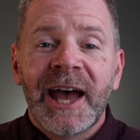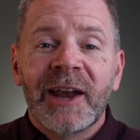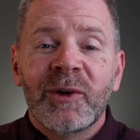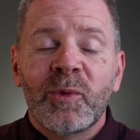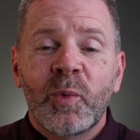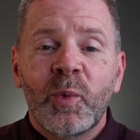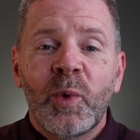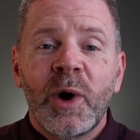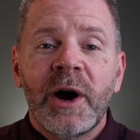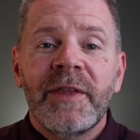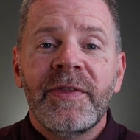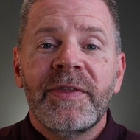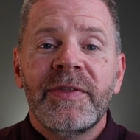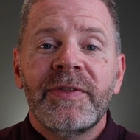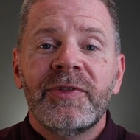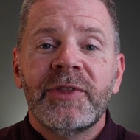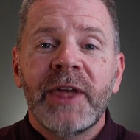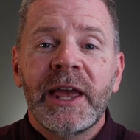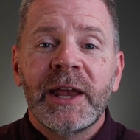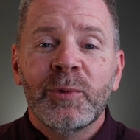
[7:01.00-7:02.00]
at what
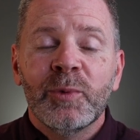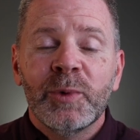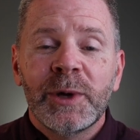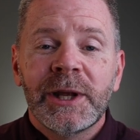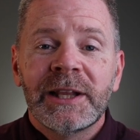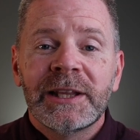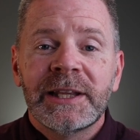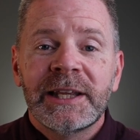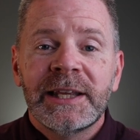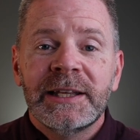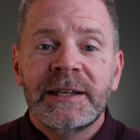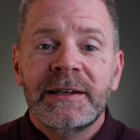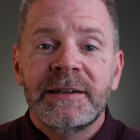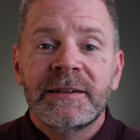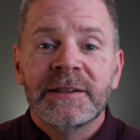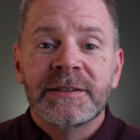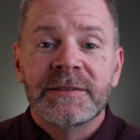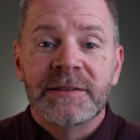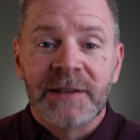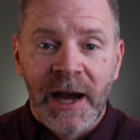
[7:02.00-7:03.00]
they really
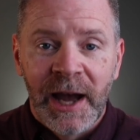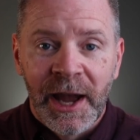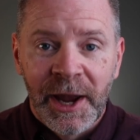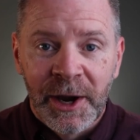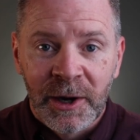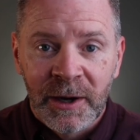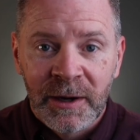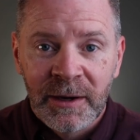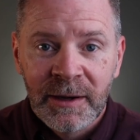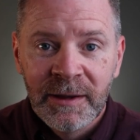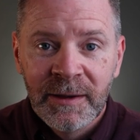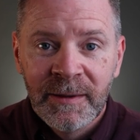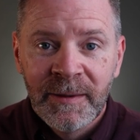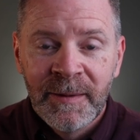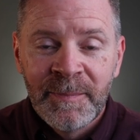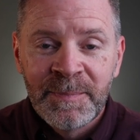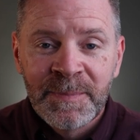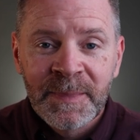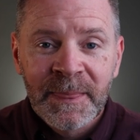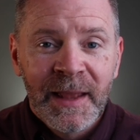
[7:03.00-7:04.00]
desire.
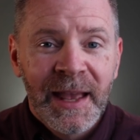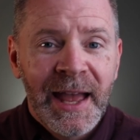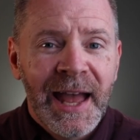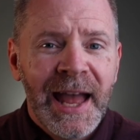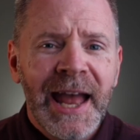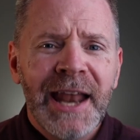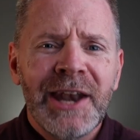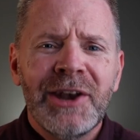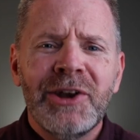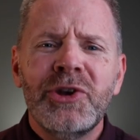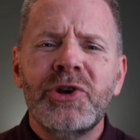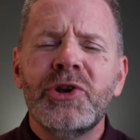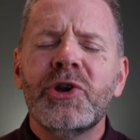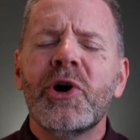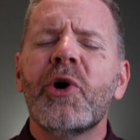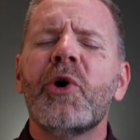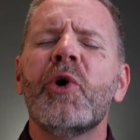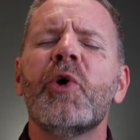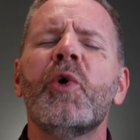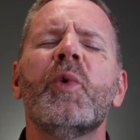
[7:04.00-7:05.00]
And
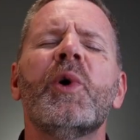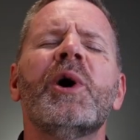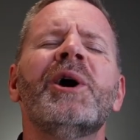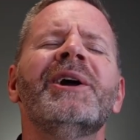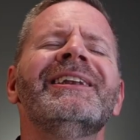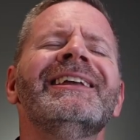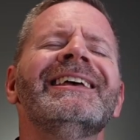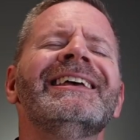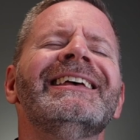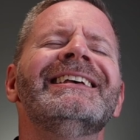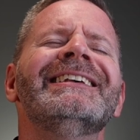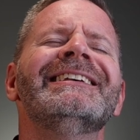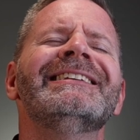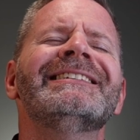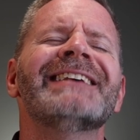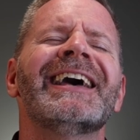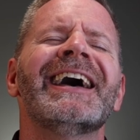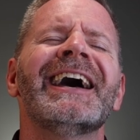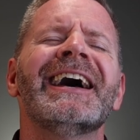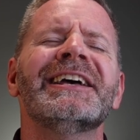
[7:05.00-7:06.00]
no one
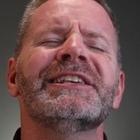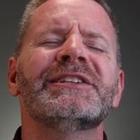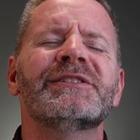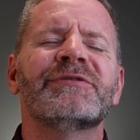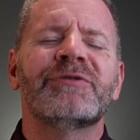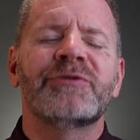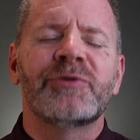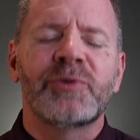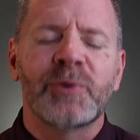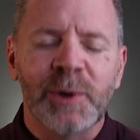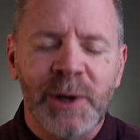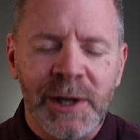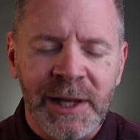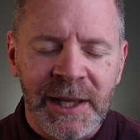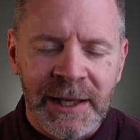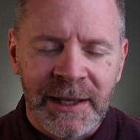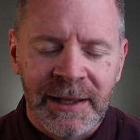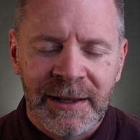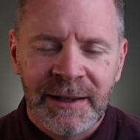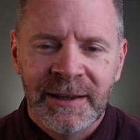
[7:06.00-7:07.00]
is as
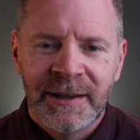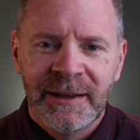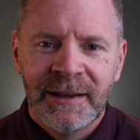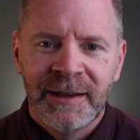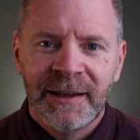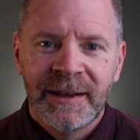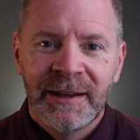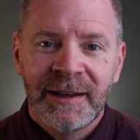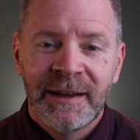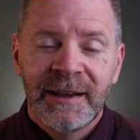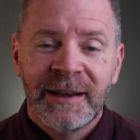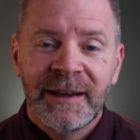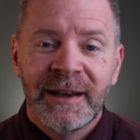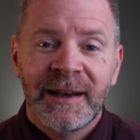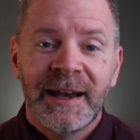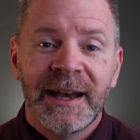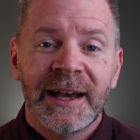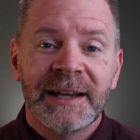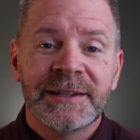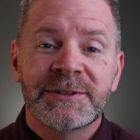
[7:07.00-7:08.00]
free
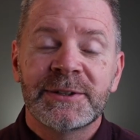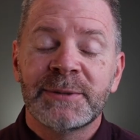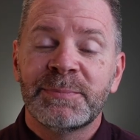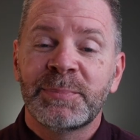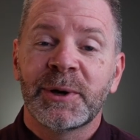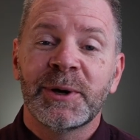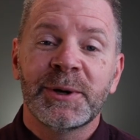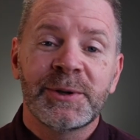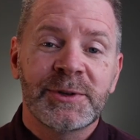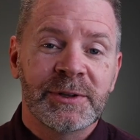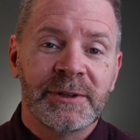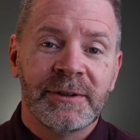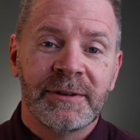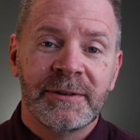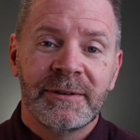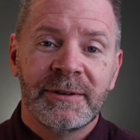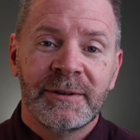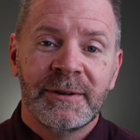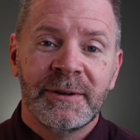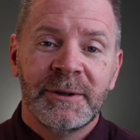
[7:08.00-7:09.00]
as the person
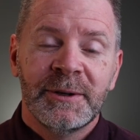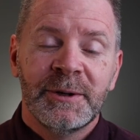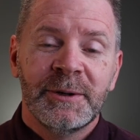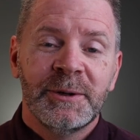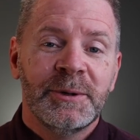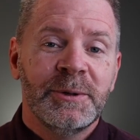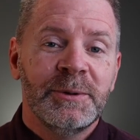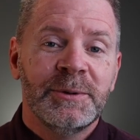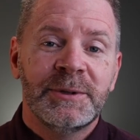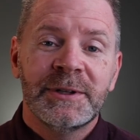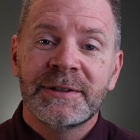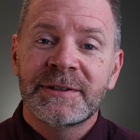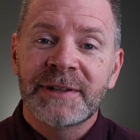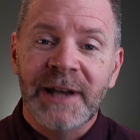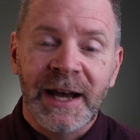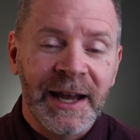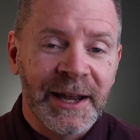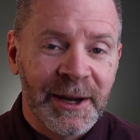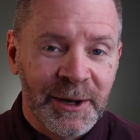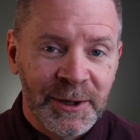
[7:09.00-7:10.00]
who
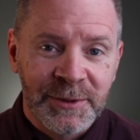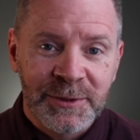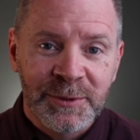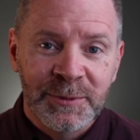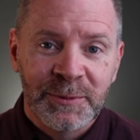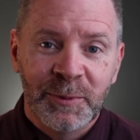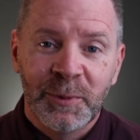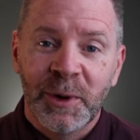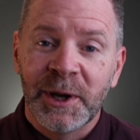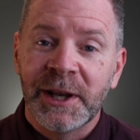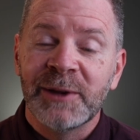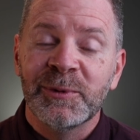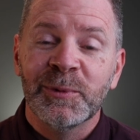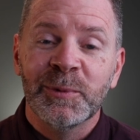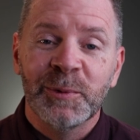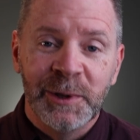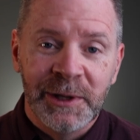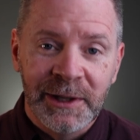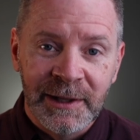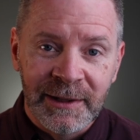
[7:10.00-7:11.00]
desires what he
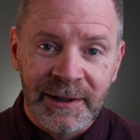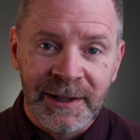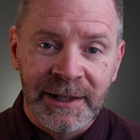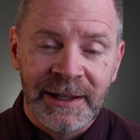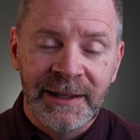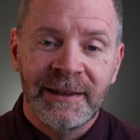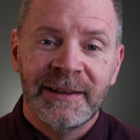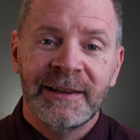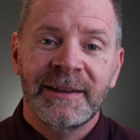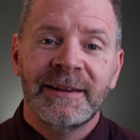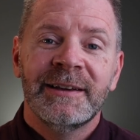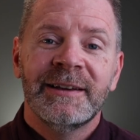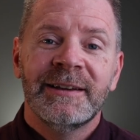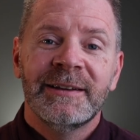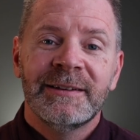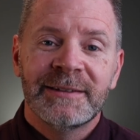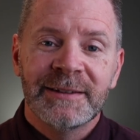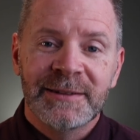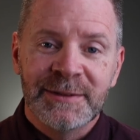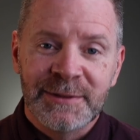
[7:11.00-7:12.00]
really
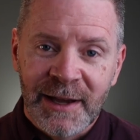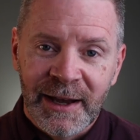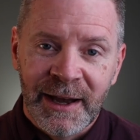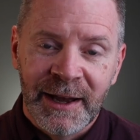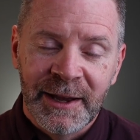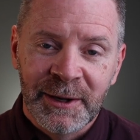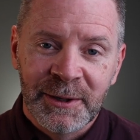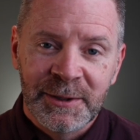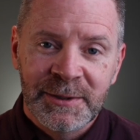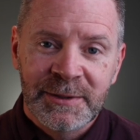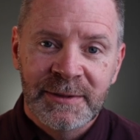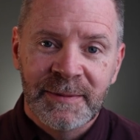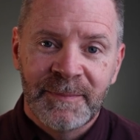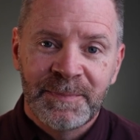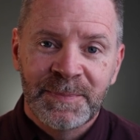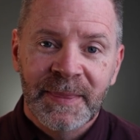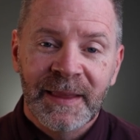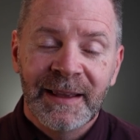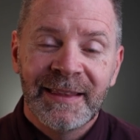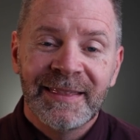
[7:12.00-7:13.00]
desires.
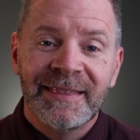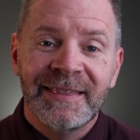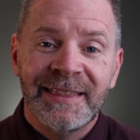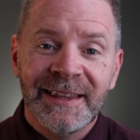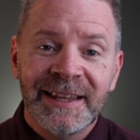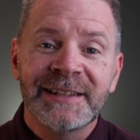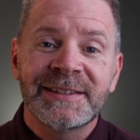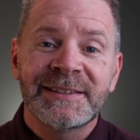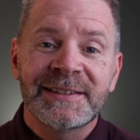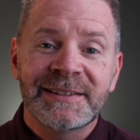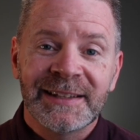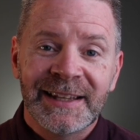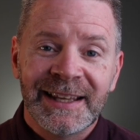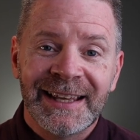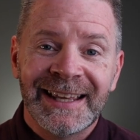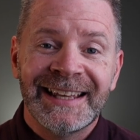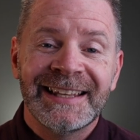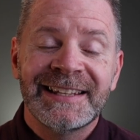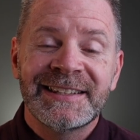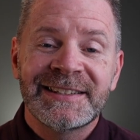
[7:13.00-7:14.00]
This
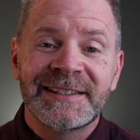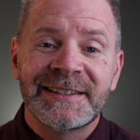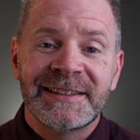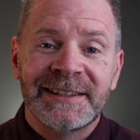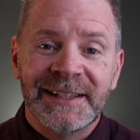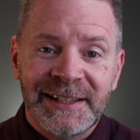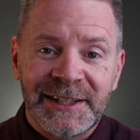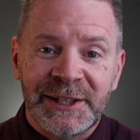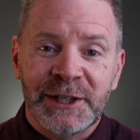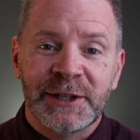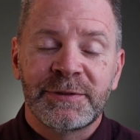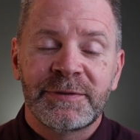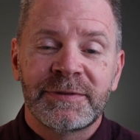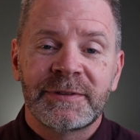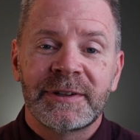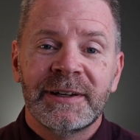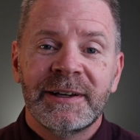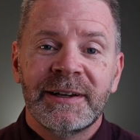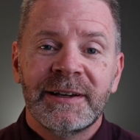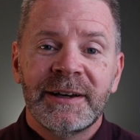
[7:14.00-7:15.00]
is the
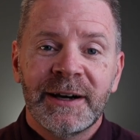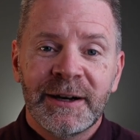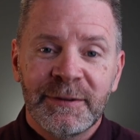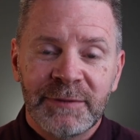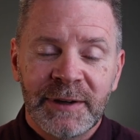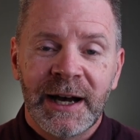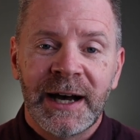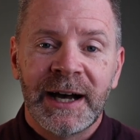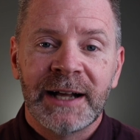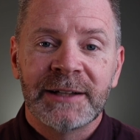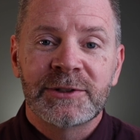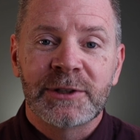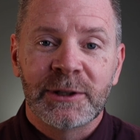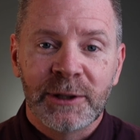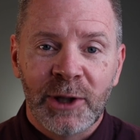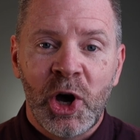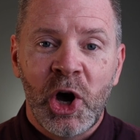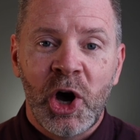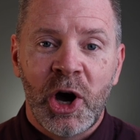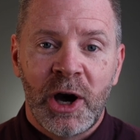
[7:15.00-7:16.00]
gift of God's
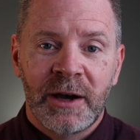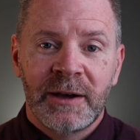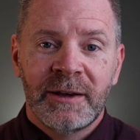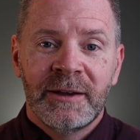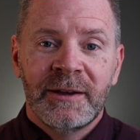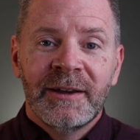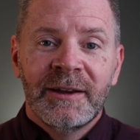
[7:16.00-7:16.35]
law